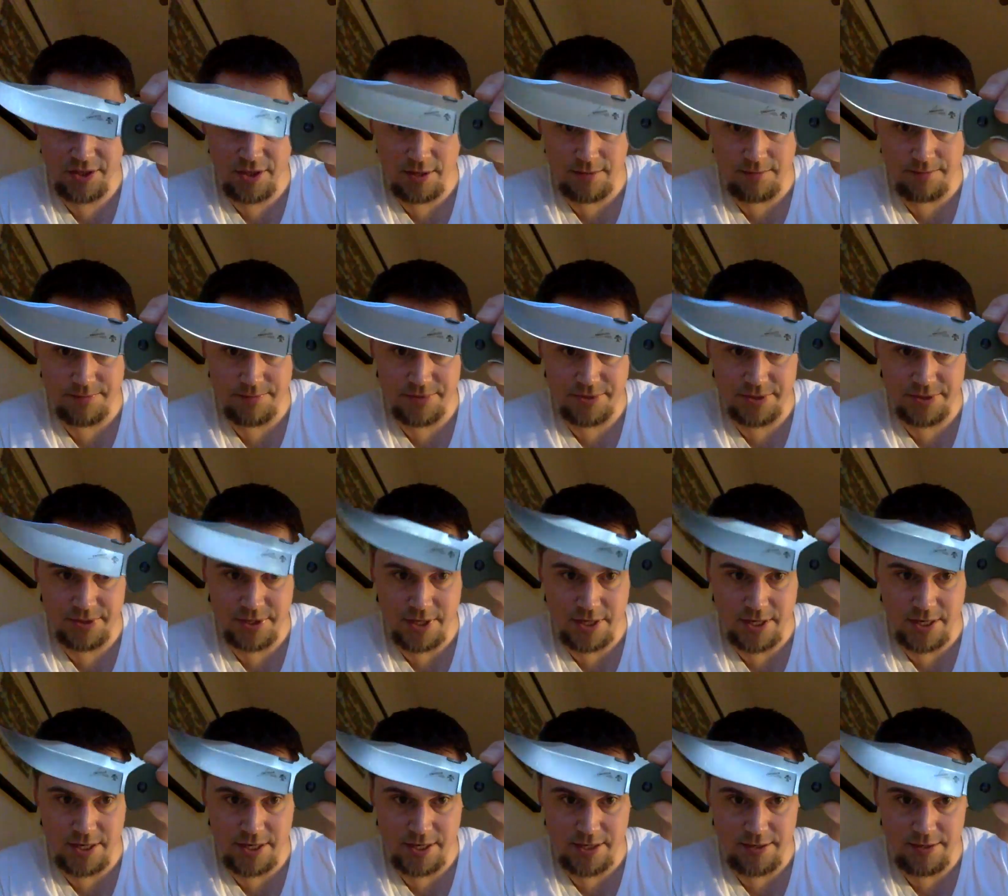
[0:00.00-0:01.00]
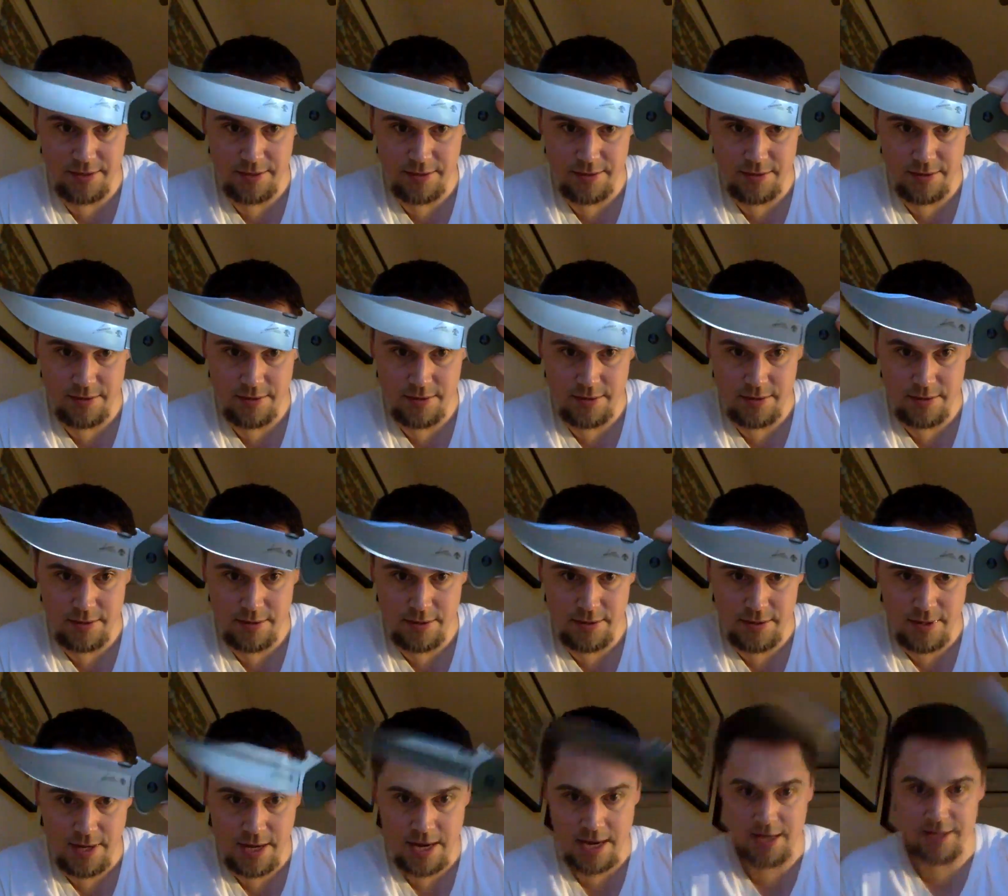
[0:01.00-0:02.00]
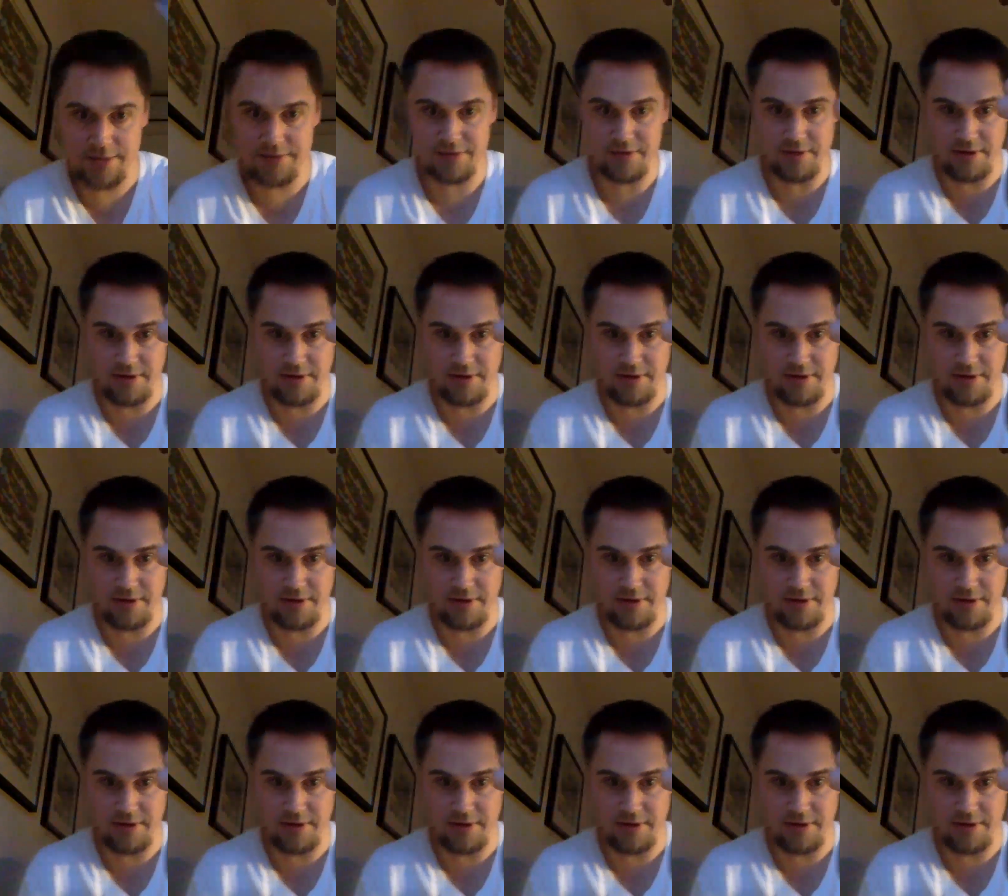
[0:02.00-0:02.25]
thumb stud. And it's